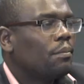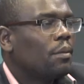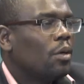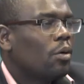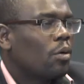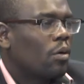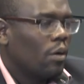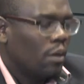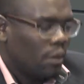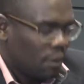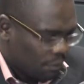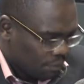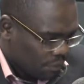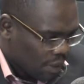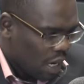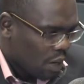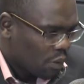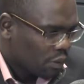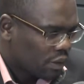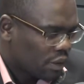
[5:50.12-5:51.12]
Look,
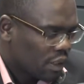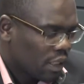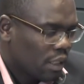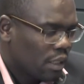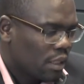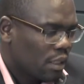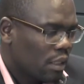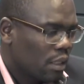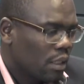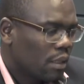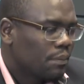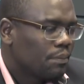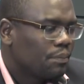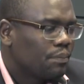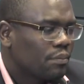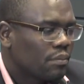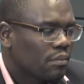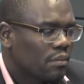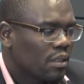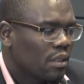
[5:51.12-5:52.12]
I would say
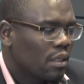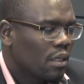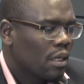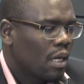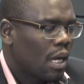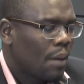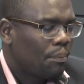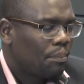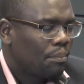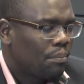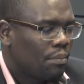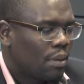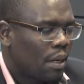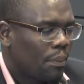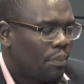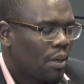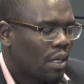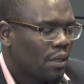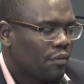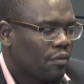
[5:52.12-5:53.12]

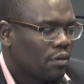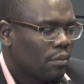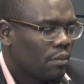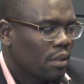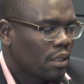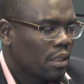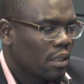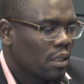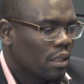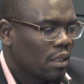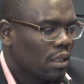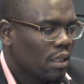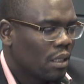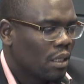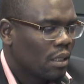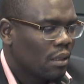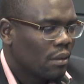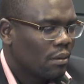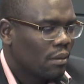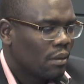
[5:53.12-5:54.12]
apart from
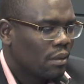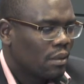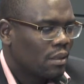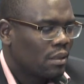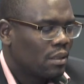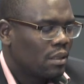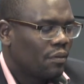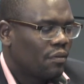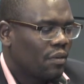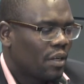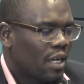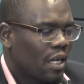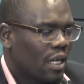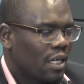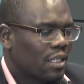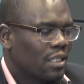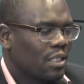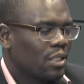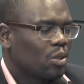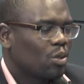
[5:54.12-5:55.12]
the
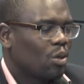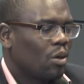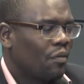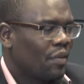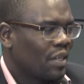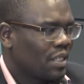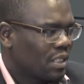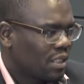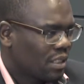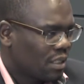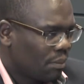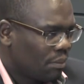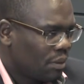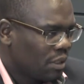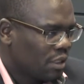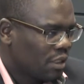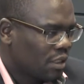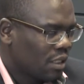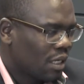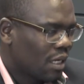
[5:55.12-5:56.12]
difficulties of
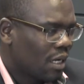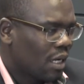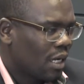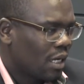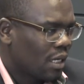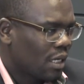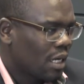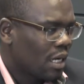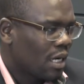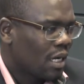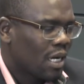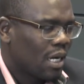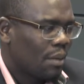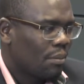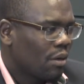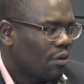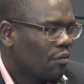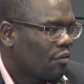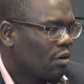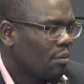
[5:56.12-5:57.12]
establishing a career
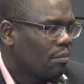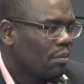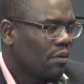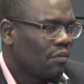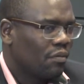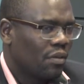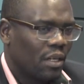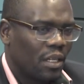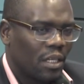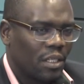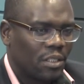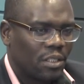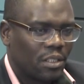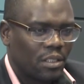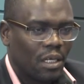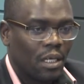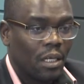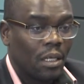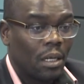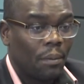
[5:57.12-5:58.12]
coming from the village
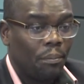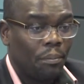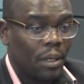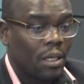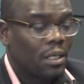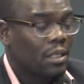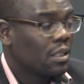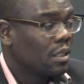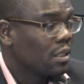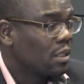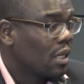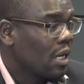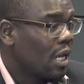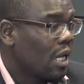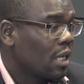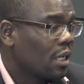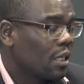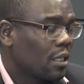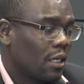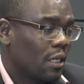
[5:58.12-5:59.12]
in a big city
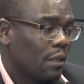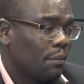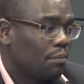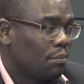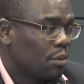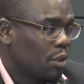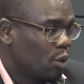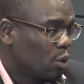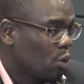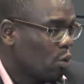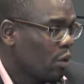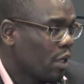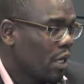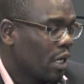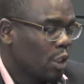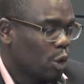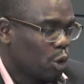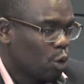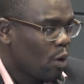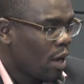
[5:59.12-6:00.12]
like Pretoria
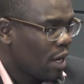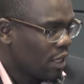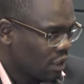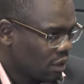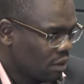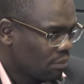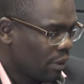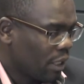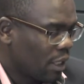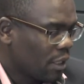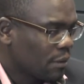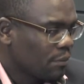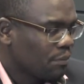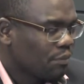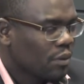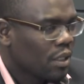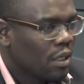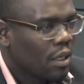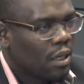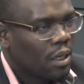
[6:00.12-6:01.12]
and Johannesburg,
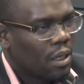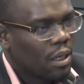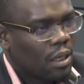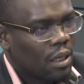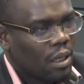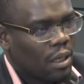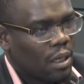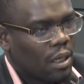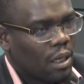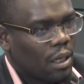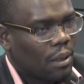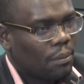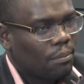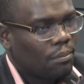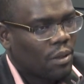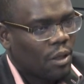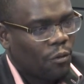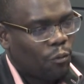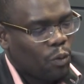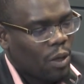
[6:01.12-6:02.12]

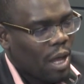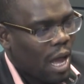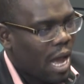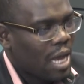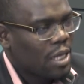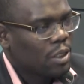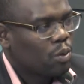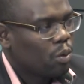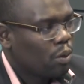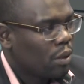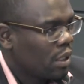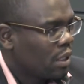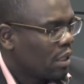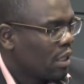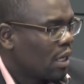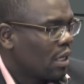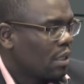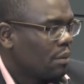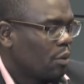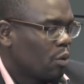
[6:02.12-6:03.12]
if we isolate
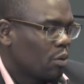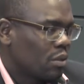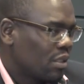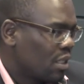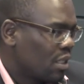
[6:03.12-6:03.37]
that, because